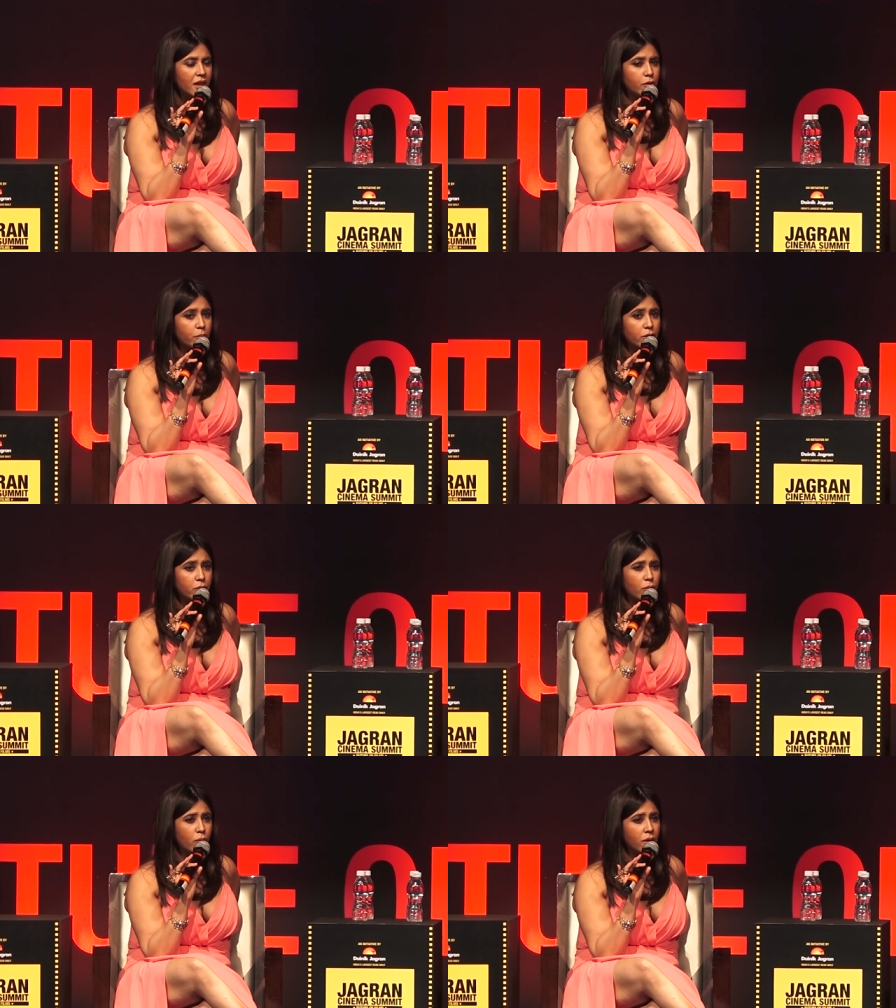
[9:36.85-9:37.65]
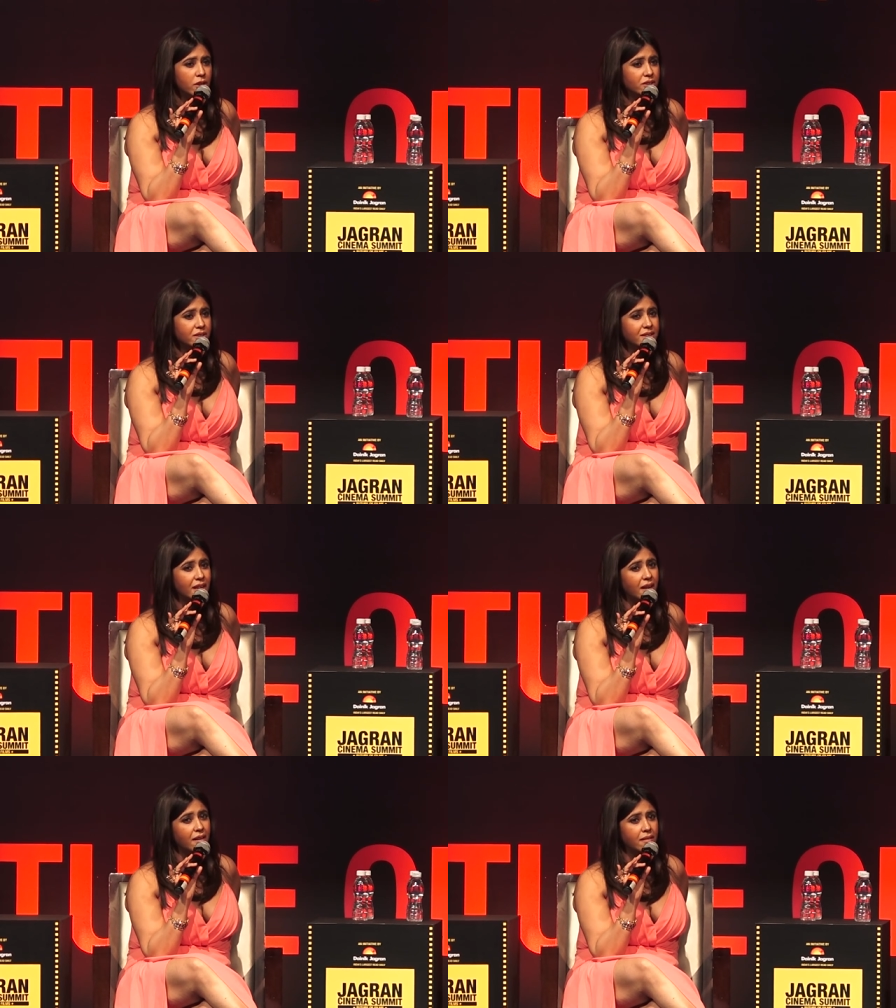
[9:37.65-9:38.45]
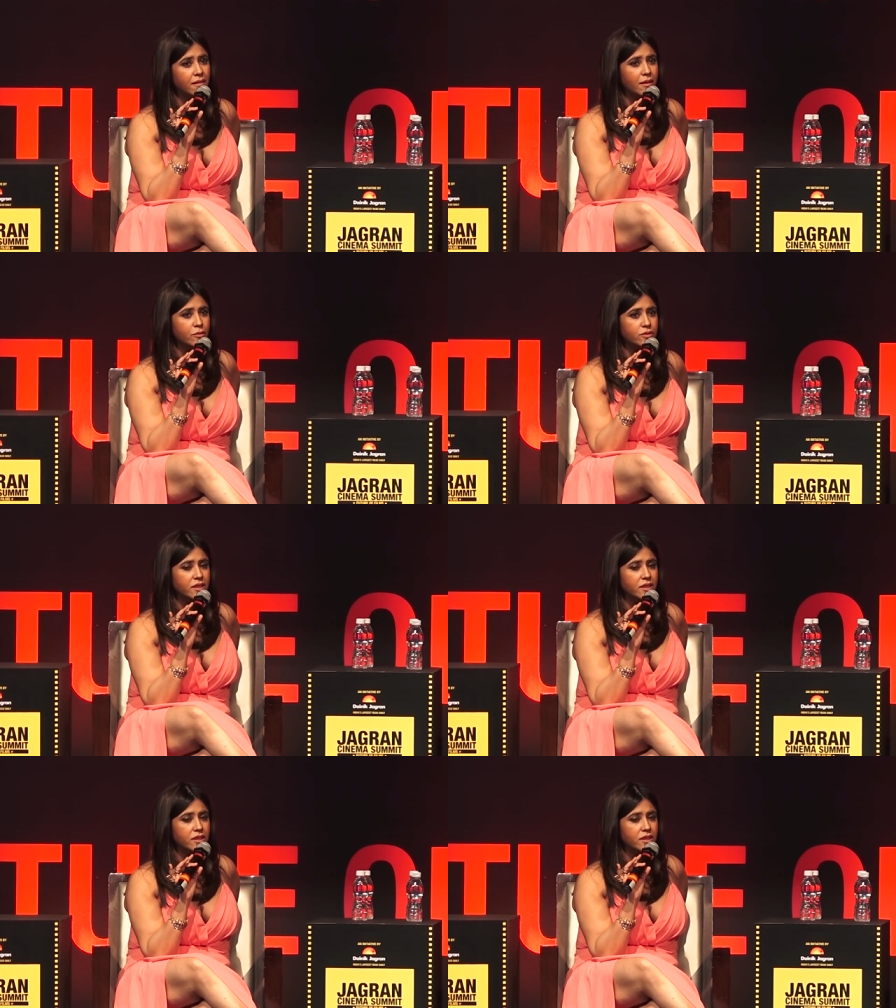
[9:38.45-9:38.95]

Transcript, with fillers: nobody you know her just tell her not to